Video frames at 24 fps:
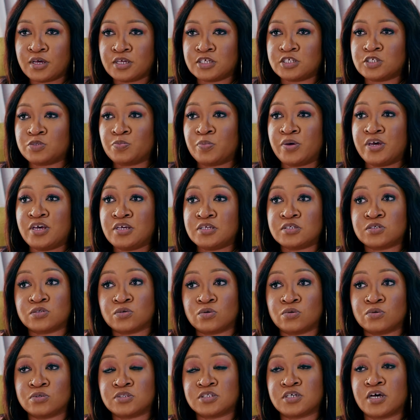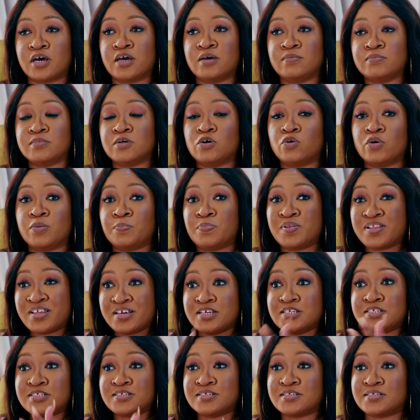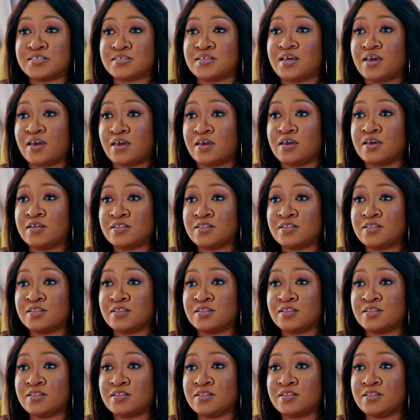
space or time or a place to stay